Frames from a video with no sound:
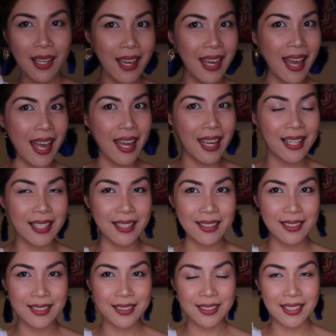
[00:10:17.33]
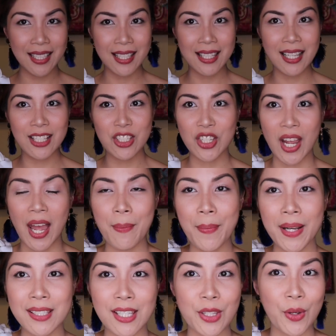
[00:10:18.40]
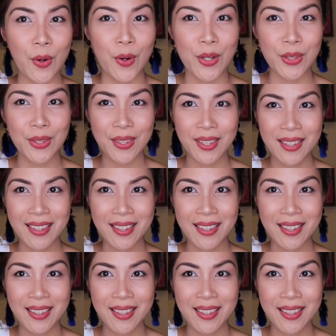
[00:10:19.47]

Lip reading: Ayan. Ganyan siya pag sinuot.